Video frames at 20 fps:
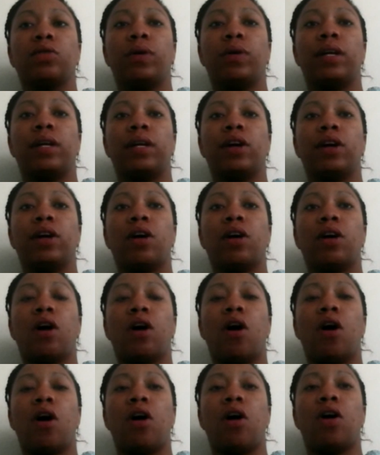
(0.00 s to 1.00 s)
We are
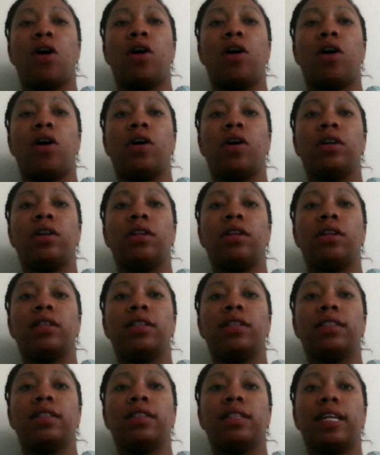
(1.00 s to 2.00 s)
all
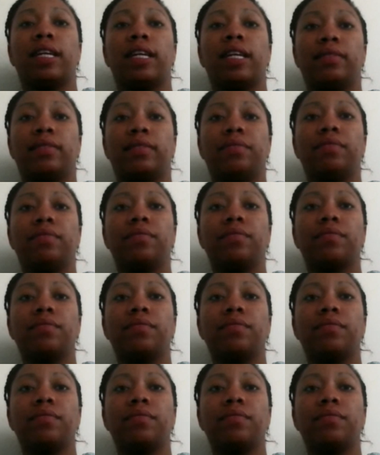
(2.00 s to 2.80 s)
connected.